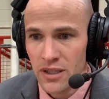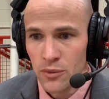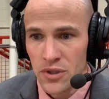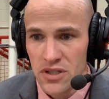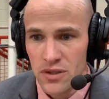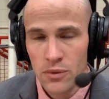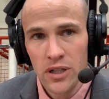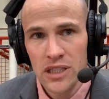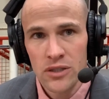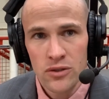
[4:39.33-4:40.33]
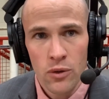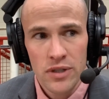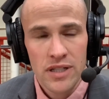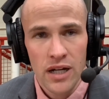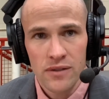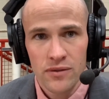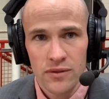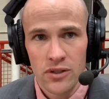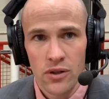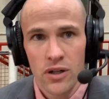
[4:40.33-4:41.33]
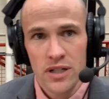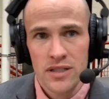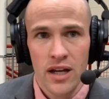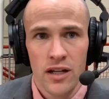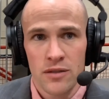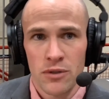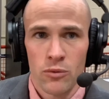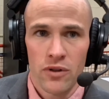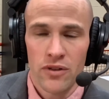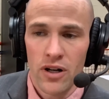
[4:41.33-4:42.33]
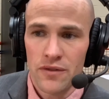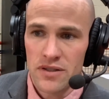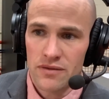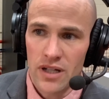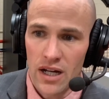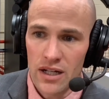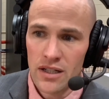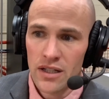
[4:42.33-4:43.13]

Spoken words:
which is where he has always kind of, you know, hung his hat, has been more of an offensive guy.